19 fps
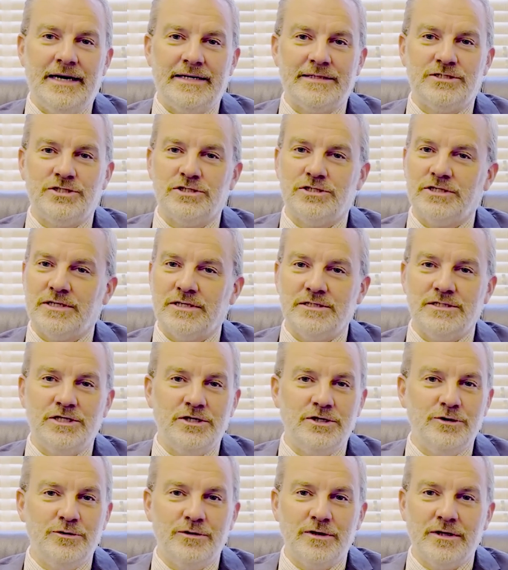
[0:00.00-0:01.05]
just to
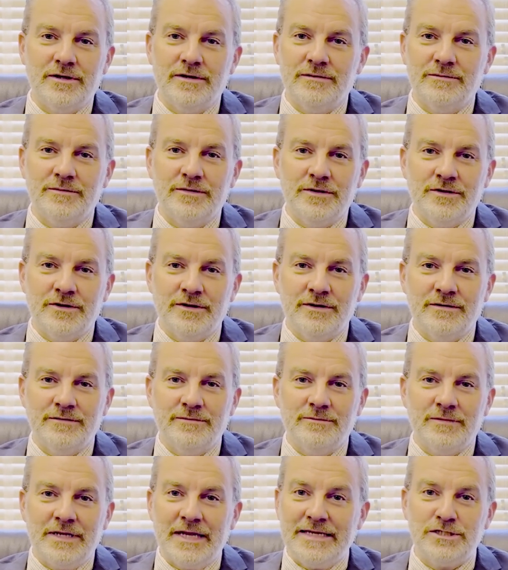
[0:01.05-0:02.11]
continue the
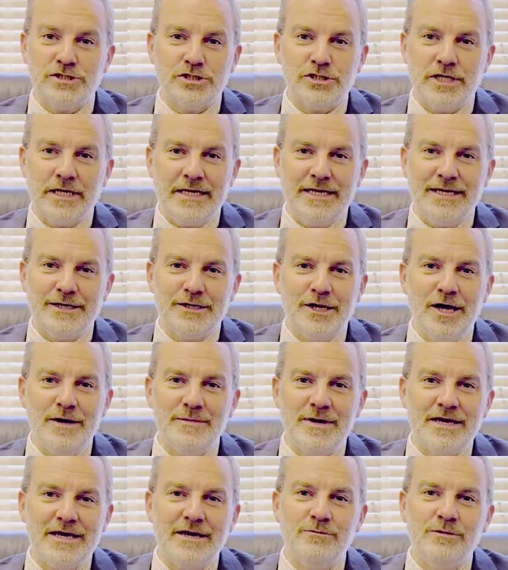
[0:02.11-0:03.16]
legislating and
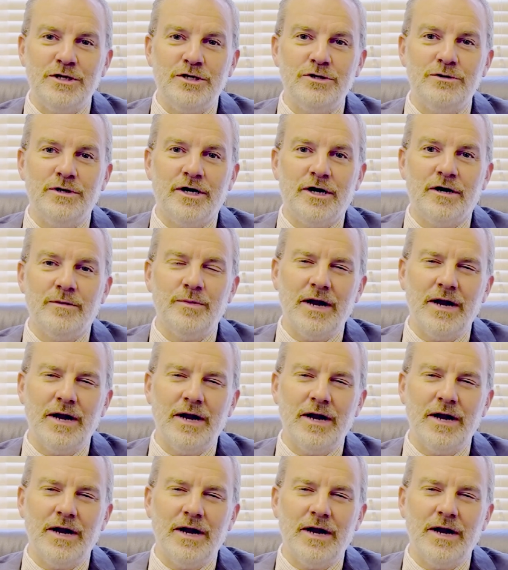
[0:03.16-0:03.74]
lawmaking we do here.